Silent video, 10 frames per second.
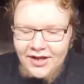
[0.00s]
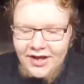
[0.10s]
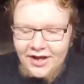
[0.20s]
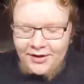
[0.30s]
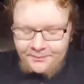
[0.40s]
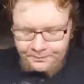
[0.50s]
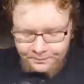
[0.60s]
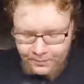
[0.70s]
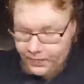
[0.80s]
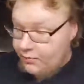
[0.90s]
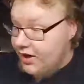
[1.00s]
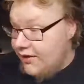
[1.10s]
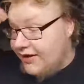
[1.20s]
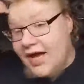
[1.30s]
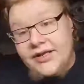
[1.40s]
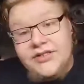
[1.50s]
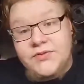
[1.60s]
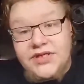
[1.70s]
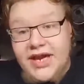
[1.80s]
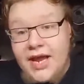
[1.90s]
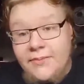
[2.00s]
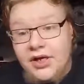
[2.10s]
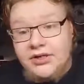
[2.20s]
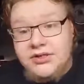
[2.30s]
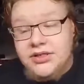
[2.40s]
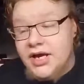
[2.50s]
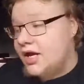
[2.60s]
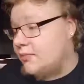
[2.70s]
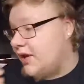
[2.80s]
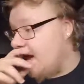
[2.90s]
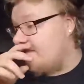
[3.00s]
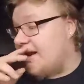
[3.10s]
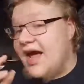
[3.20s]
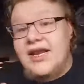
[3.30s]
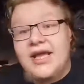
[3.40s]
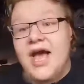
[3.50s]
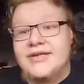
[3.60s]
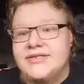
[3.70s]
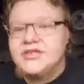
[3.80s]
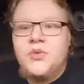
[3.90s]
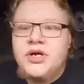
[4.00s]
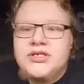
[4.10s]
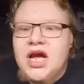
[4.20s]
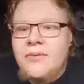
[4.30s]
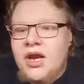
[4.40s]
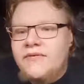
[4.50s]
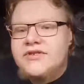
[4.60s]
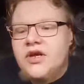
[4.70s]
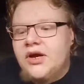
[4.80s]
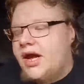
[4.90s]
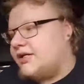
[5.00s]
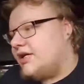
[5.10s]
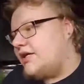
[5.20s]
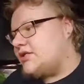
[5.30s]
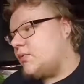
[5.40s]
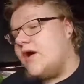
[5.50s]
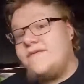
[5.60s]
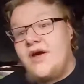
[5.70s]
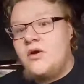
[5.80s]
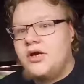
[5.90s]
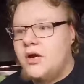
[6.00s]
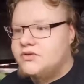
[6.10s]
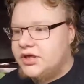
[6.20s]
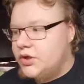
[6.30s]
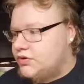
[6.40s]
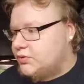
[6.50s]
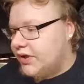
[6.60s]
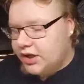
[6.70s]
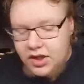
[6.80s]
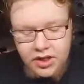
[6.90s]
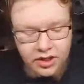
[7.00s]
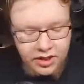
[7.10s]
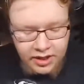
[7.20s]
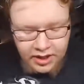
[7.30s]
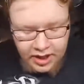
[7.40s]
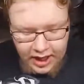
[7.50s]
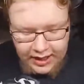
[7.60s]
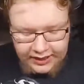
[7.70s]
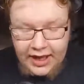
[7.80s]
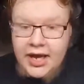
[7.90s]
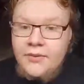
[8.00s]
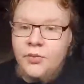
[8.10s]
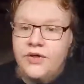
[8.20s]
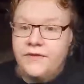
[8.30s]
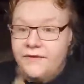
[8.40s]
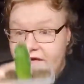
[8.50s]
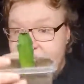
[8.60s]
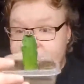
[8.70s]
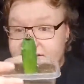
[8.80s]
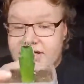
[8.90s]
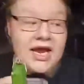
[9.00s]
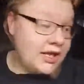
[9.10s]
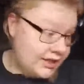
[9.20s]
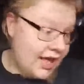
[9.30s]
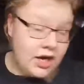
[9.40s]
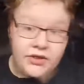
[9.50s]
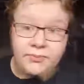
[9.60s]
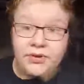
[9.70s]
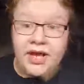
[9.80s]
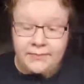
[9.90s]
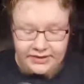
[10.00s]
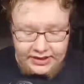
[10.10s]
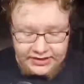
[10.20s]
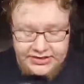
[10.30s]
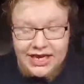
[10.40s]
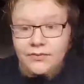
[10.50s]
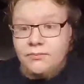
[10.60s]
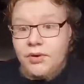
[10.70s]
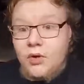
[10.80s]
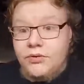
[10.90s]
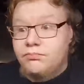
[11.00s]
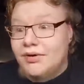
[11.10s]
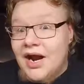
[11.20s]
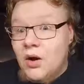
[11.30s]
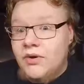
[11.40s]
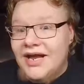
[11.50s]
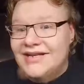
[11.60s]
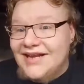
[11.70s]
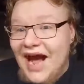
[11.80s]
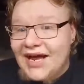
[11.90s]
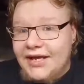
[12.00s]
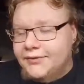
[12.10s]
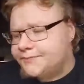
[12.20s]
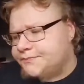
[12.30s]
But yeah, the cactus was like $8, and we haven't had any cactuses. It's wintertime. They never sell cacti. So when I found it, I was like, ooh, sweet. And it came with this and that other plant because they were both brown and dying.